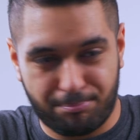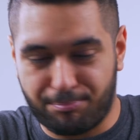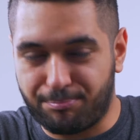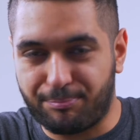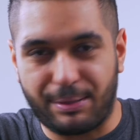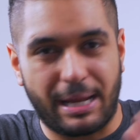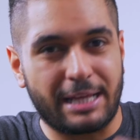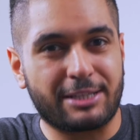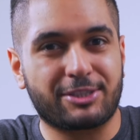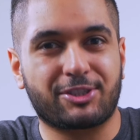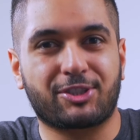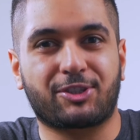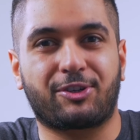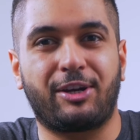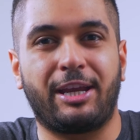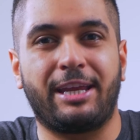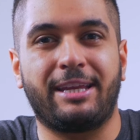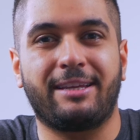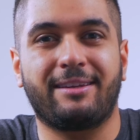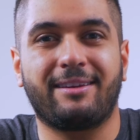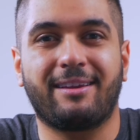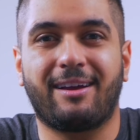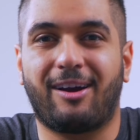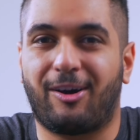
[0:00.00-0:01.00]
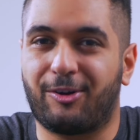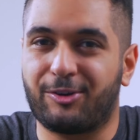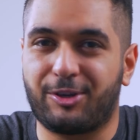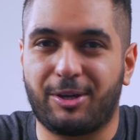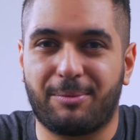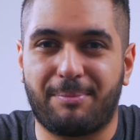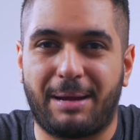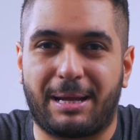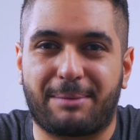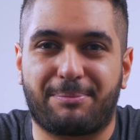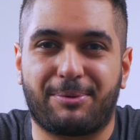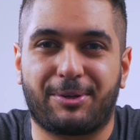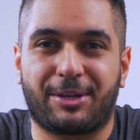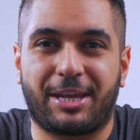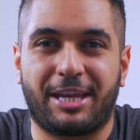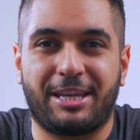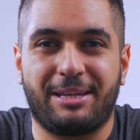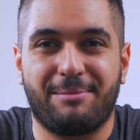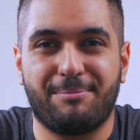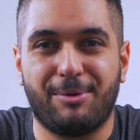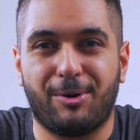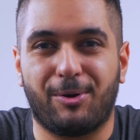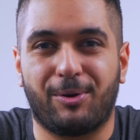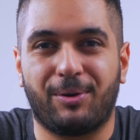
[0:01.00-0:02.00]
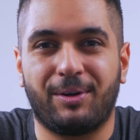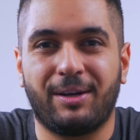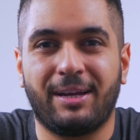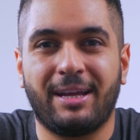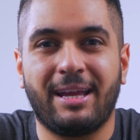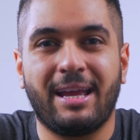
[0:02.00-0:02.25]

black screen on your MacBook anymore.